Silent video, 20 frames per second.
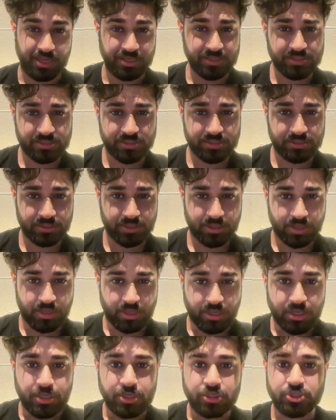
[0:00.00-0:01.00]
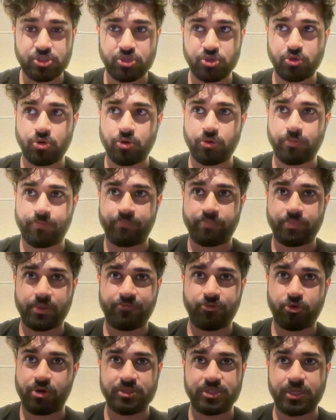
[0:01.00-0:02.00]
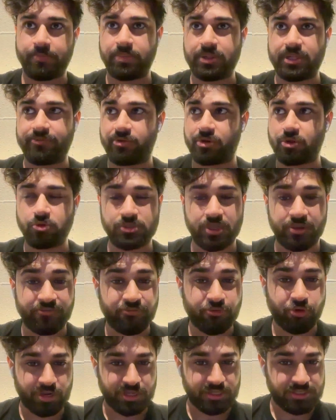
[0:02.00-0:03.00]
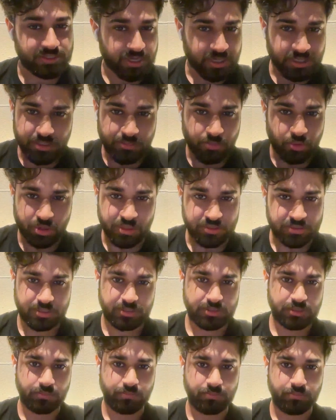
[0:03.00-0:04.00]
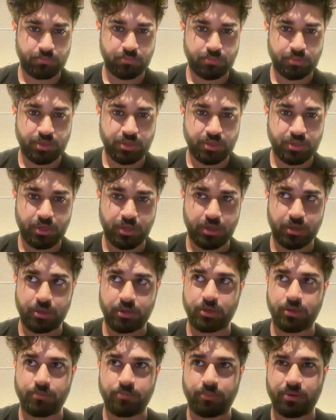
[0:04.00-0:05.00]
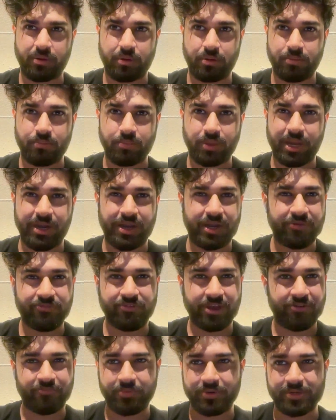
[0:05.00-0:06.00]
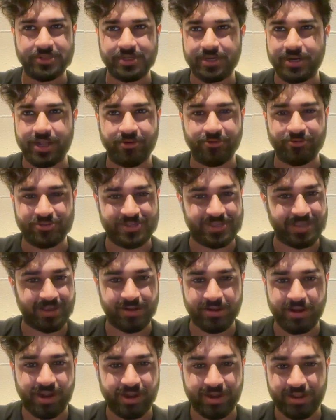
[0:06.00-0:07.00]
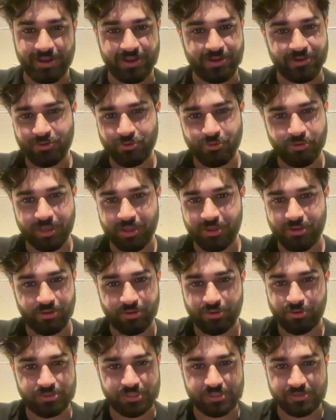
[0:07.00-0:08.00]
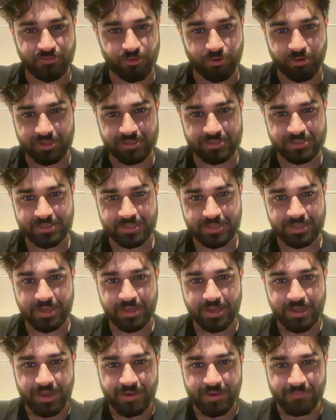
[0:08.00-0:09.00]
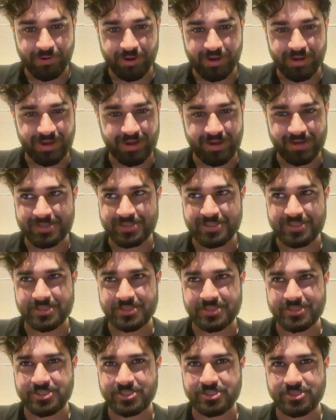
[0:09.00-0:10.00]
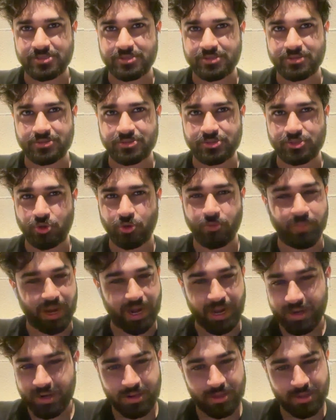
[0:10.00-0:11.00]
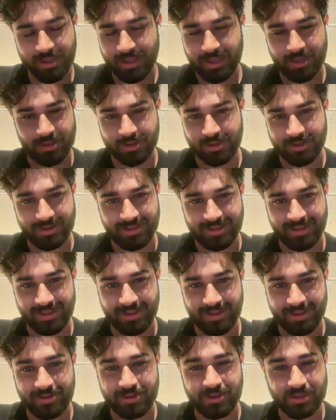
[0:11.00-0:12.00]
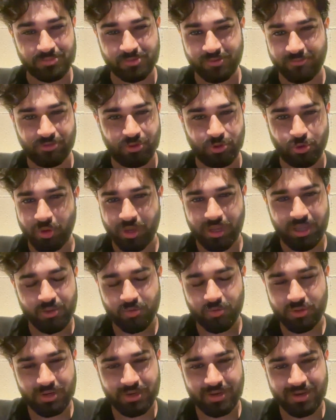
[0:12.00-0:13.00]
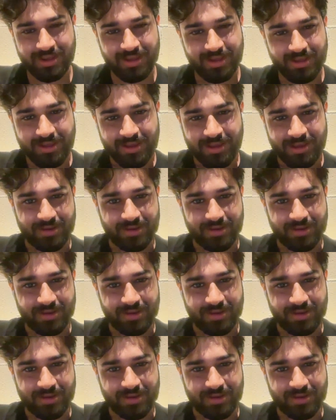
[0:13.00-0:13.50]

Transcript: yes. So, for example, they were using Forest as a booking system. 85%, I would say, clientele in UK uses Forest, but it's so bad in terms of UI even,